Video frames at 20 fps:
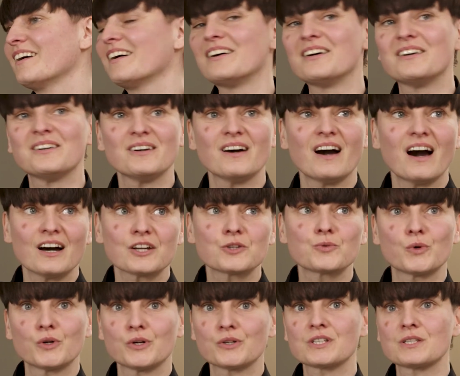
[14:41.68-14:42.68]

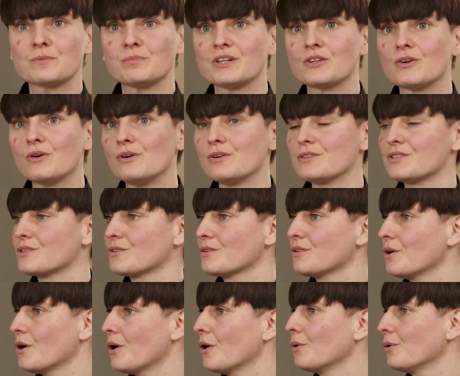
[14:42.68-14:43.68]
artworks, but also
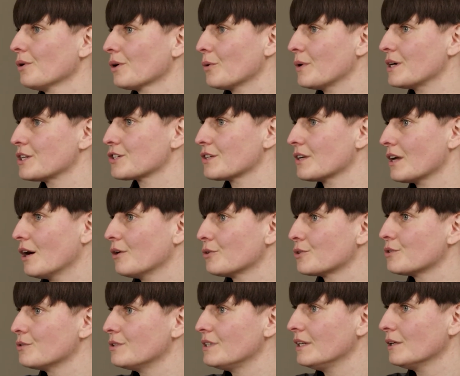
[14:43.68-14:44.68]
the whole question how
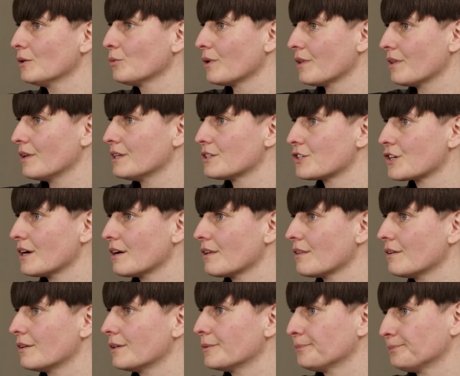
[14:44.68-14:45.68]
to deal with each
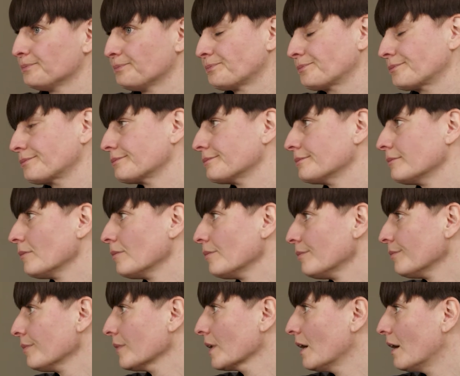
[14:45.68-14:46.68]
other.
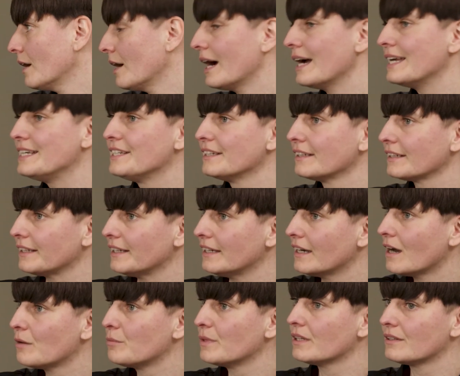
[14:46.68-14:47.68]
Ideally,
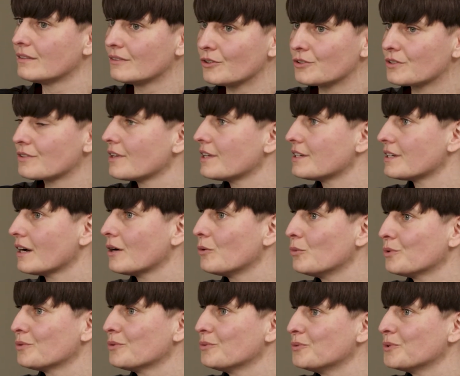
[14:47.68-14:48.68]
I mean, not that I
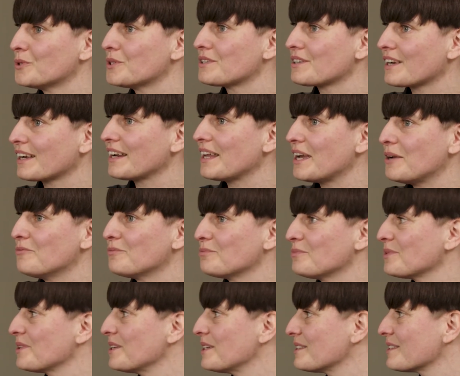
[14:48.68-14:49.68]
would claim
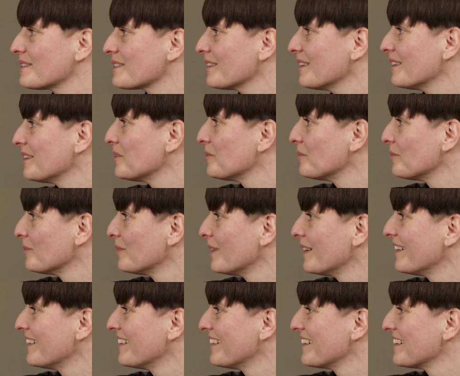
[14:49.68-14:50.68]
that
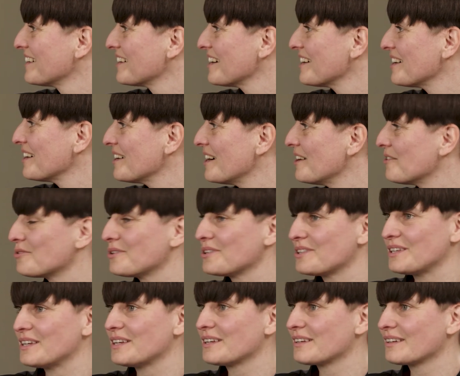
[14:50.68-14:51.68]

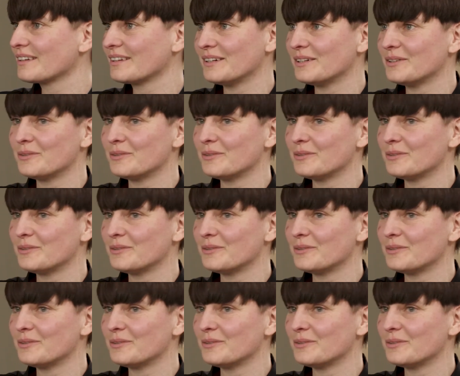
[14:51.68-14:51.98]
everything